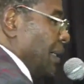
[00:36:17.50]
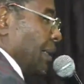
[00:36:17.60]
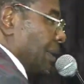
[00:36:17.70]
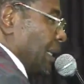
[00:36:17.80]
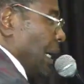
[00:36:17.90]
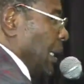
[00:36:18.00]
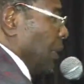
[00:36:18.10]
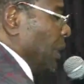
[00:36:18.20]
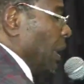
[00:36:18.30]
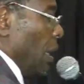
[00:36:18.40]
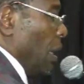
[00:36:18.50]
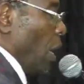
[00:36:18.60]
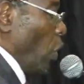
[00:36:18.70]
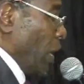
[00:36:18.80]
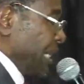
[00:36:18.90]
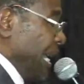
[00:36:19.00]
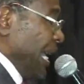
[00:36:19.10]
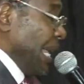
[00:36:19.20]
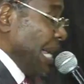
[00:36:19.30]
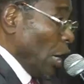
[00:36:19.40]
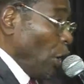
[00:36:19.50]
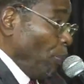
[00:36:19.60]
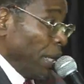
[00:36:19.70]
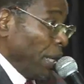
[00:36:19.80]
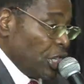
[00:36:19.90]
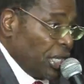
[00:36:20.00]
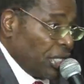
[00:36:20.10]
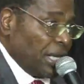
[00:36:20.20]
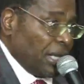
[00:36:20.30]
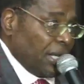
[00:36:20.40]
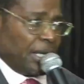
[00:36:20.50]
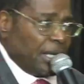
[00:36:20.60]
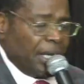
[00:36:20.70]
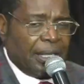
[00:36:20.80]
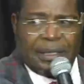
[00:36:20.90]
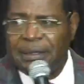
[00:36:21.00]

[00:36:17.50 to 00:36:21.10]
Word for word: Say hallelujah. What areas are you penetrating this year?